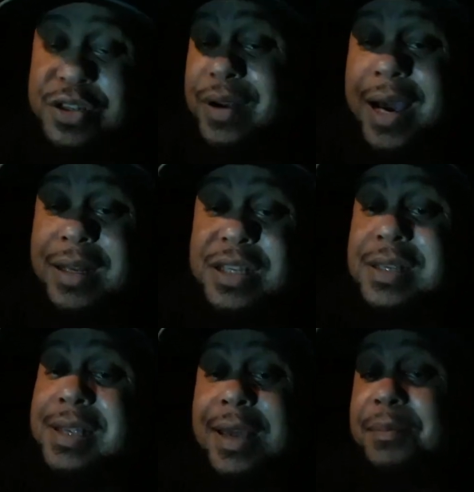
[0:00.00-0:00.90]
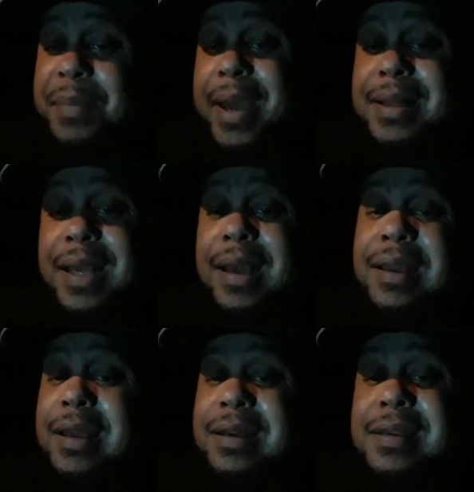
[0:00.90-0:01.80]
And you know, y'all try
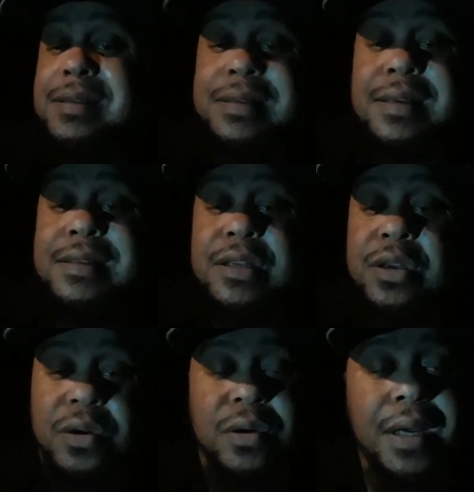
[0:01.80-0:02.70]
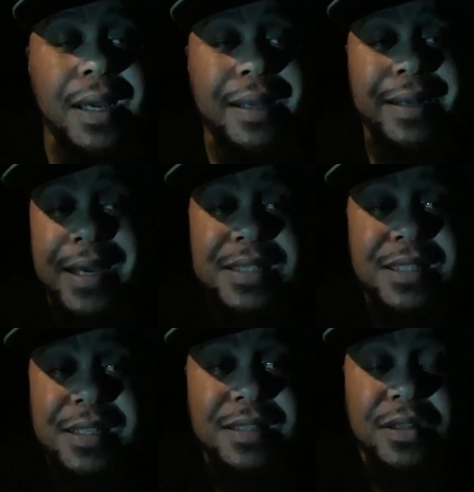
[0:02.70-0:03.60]
to just get back there again this
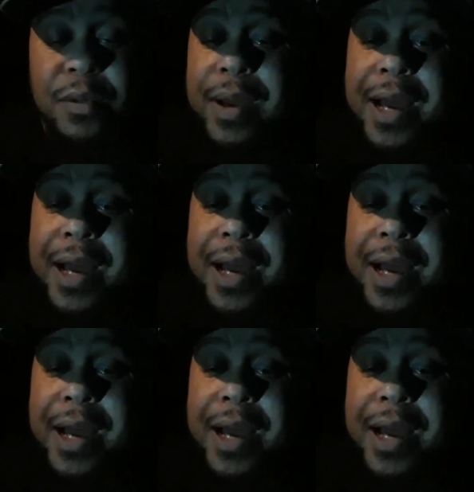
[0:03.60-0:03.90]
season, yo.